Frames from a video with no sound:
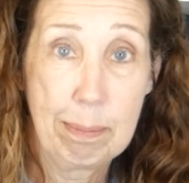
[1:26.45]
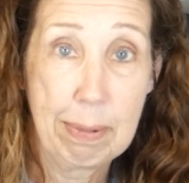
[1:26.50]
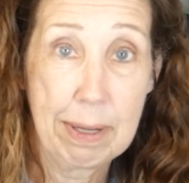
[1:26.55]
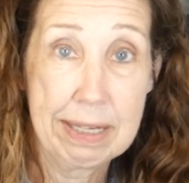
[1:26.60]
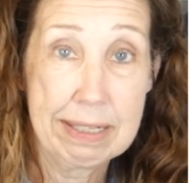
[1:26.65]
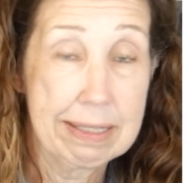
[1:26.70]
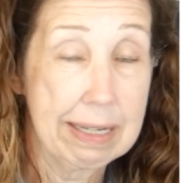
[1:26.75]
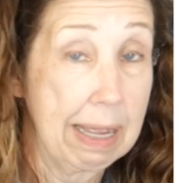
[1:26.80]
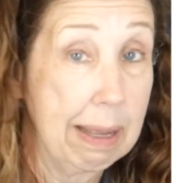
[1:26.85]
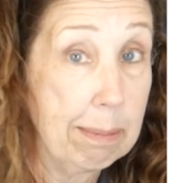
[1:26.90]

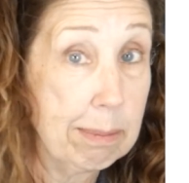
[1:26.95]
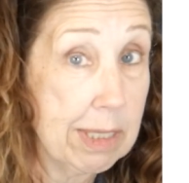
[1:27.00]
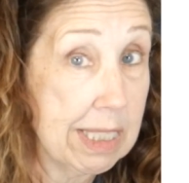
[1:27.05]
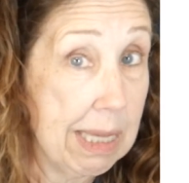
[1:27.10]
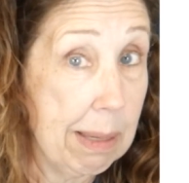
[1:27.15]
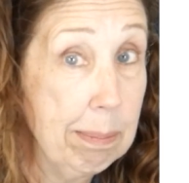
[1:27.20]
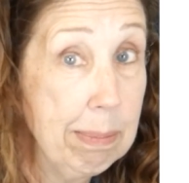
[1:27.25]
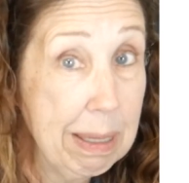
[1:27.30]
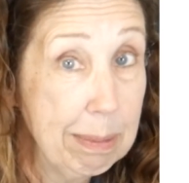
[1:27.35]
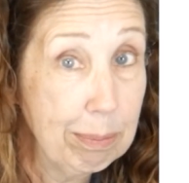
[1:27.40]
but
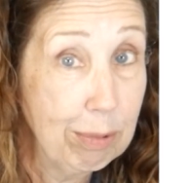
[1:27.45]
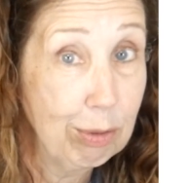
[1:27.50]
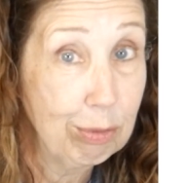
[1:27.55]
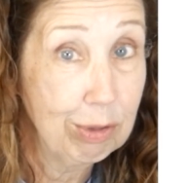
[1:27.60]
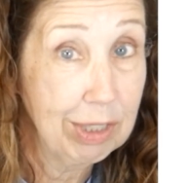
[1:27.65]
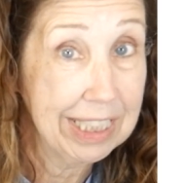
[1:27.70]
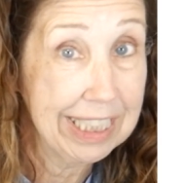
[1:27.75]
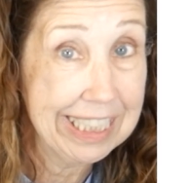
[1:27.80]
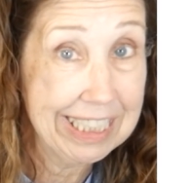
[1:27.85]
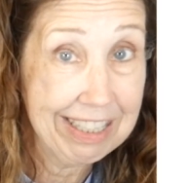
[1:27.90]
some people
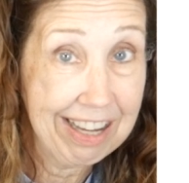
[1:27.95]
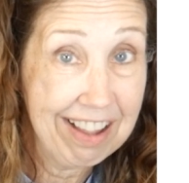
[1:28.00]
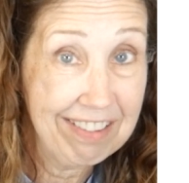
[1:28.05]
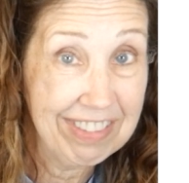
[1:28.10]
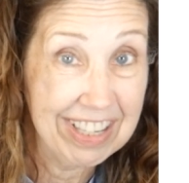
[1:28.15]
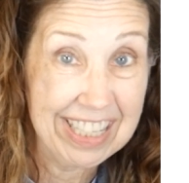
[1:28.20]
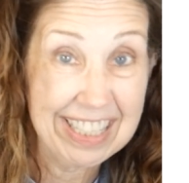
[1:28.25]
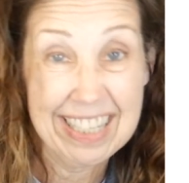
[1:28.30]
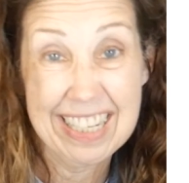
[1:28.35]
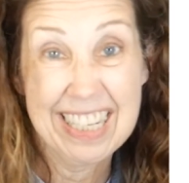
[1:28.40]
really
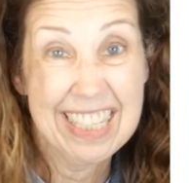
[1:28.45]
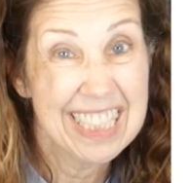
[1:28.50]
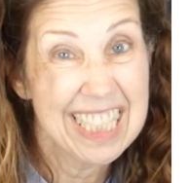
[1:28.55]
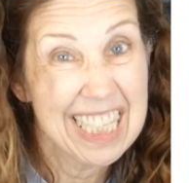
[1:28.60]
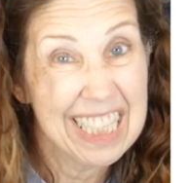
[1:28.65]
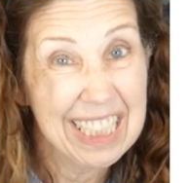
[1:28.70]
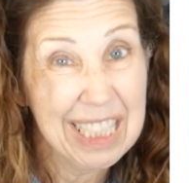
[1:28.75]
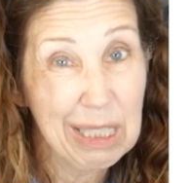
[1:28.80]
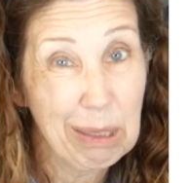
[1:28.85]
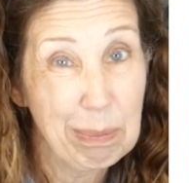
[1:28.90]
love it. It's
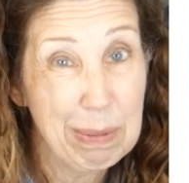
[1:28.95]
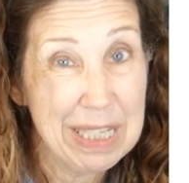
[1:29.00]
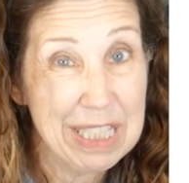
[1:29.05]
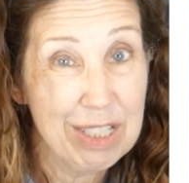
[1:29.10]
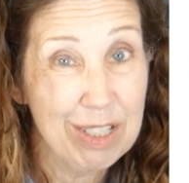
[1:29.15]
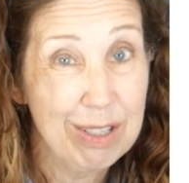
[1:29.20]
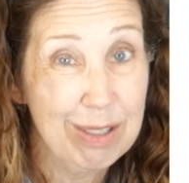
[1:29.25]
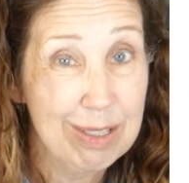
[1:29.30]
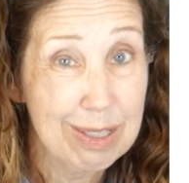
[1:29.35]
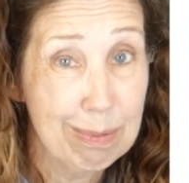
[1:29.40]
a little
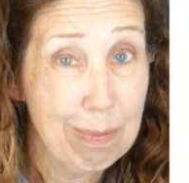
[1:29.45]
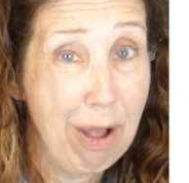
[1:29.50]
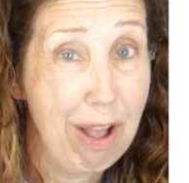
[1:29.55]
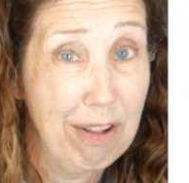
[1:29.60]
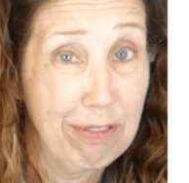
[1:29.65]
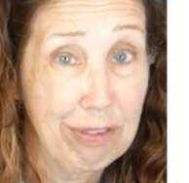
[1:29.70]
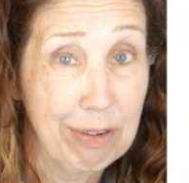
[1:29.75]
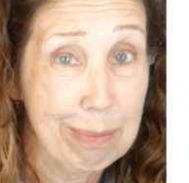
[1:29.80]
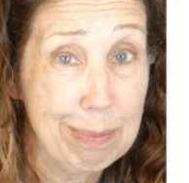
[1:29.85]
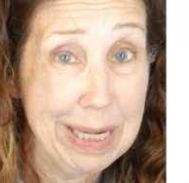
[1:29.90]
bit too
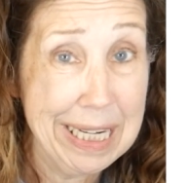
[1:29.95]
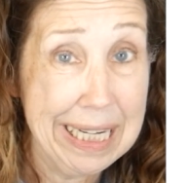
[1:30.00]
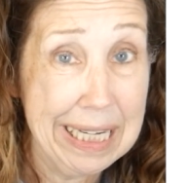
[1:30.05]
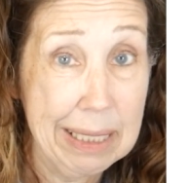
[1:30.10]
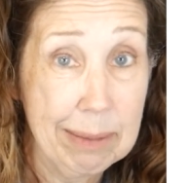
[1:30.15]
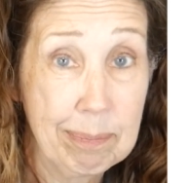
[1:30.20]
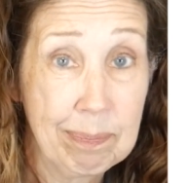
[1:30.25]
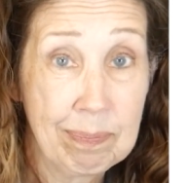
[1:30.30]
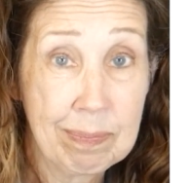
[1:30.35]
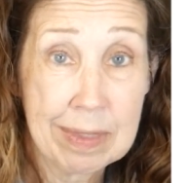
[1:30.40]
small for
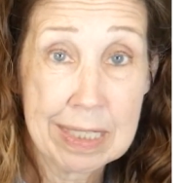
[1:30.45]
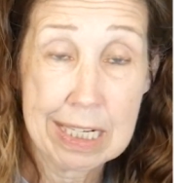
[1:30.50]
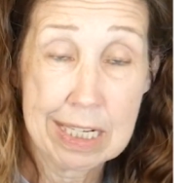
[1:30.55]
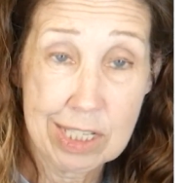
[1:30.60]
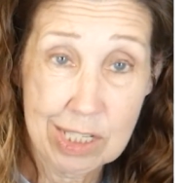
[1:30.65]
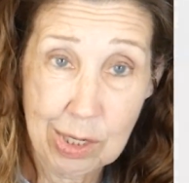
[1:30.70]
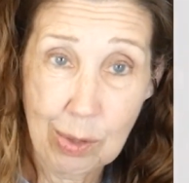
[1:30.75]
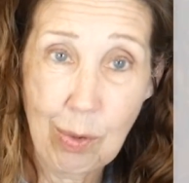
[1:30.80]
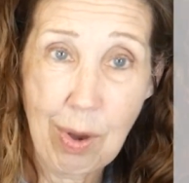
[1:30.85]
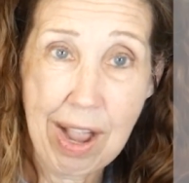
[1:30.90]
me,
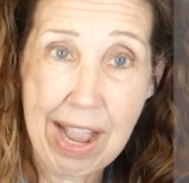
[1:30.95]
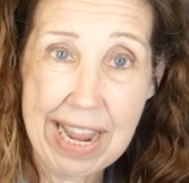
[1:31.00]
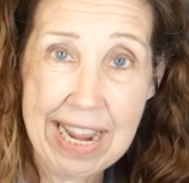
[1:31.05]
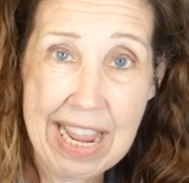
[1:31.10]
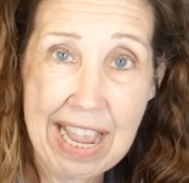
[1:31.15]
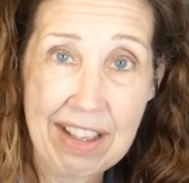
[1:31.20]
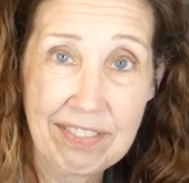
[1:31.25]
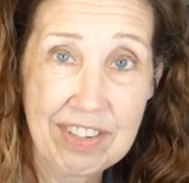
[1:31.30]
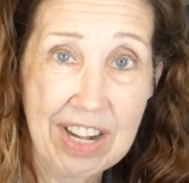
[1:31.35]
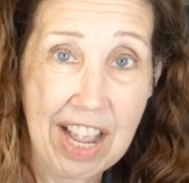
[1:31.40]
so I
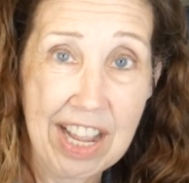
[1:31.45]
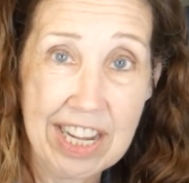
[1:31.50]
have